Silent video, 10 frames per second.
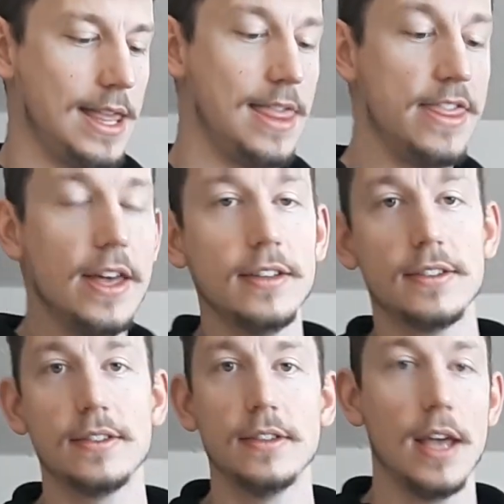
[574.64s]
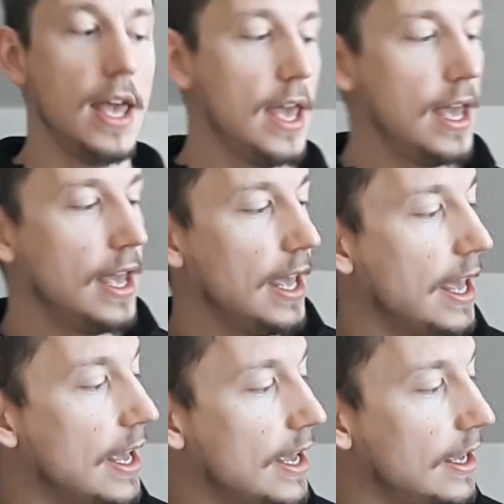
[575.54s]
This
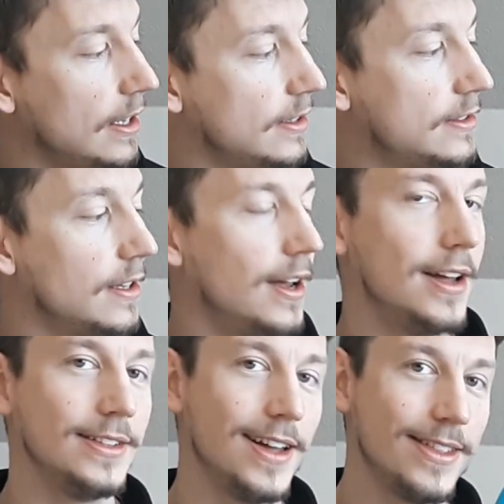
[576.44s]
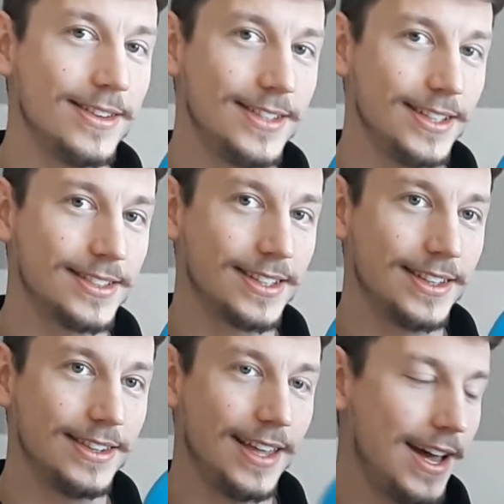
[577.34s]
is another disc
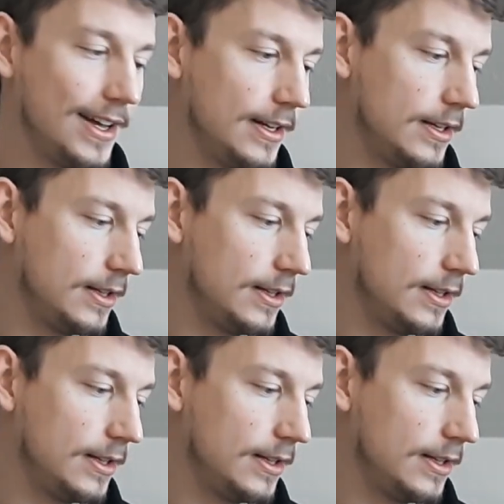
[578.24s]
that